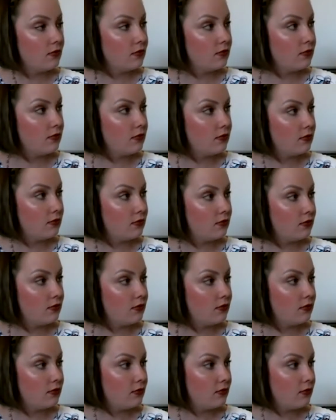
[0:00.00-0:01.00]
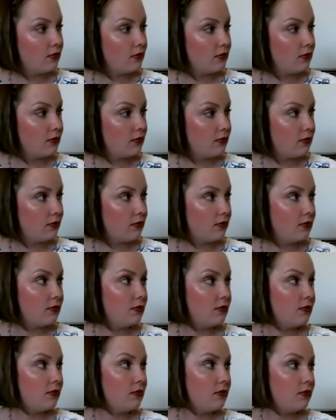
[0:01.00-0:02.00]

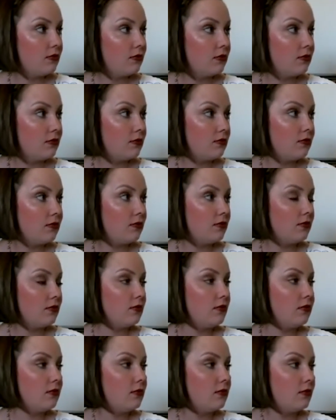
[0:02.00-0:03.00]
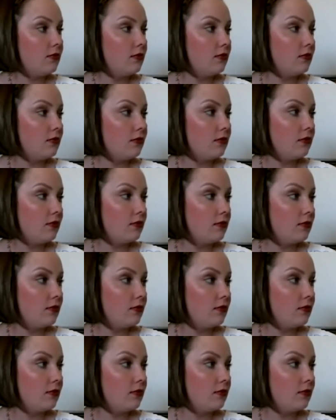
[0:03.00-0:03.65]
(not speaking)